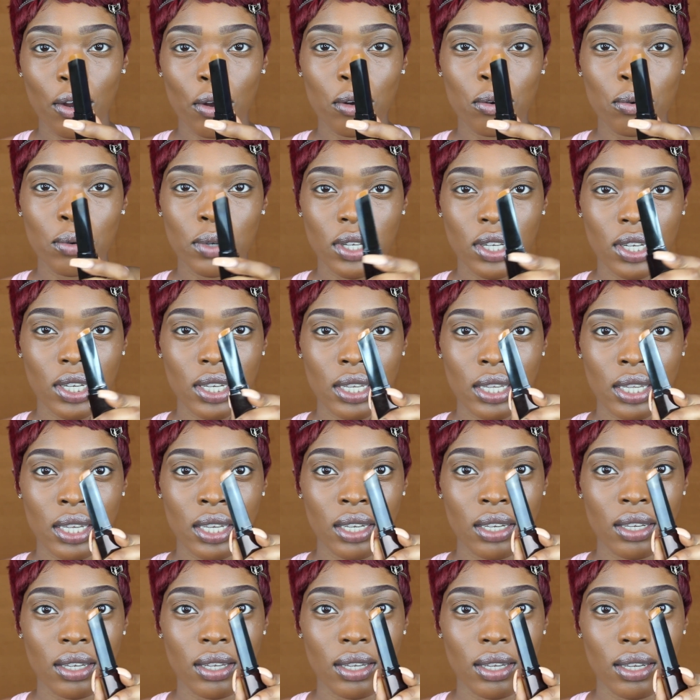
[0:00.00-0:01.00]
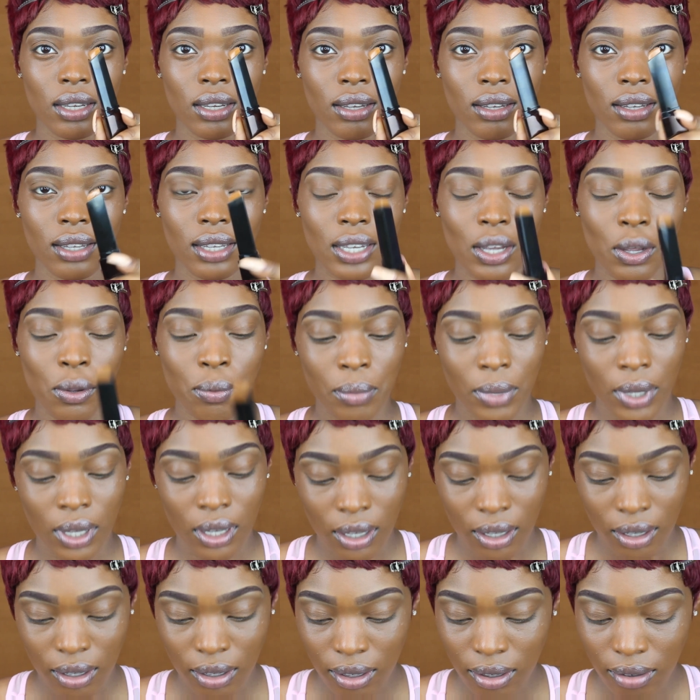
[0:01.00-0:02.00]
going with just this? Tell
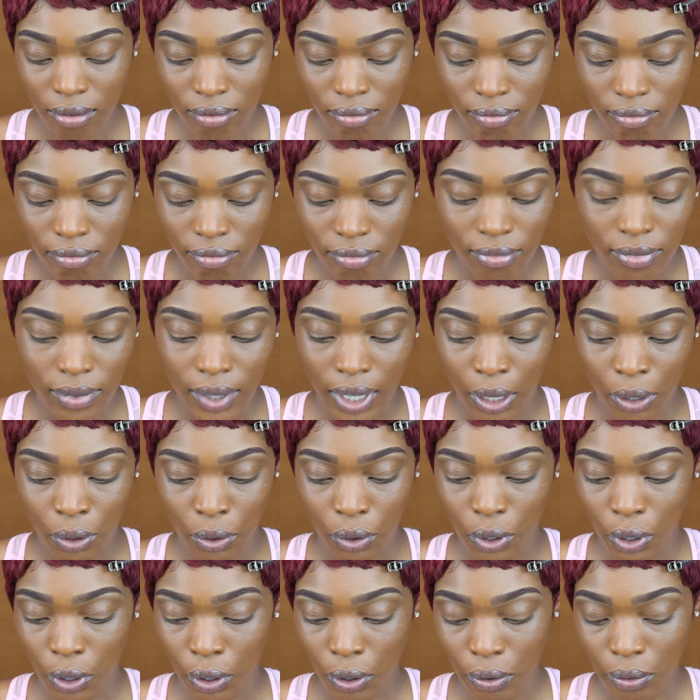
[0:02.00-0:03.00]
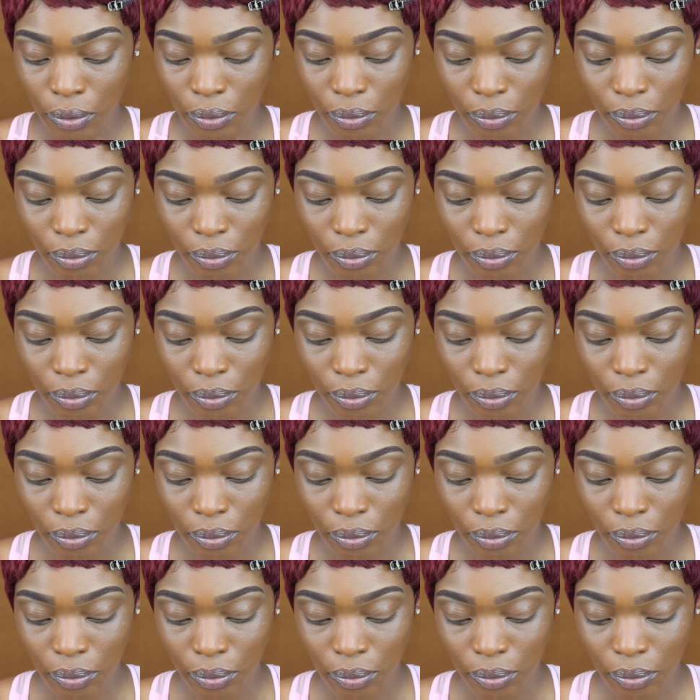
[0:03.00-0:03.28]
me. I don't know.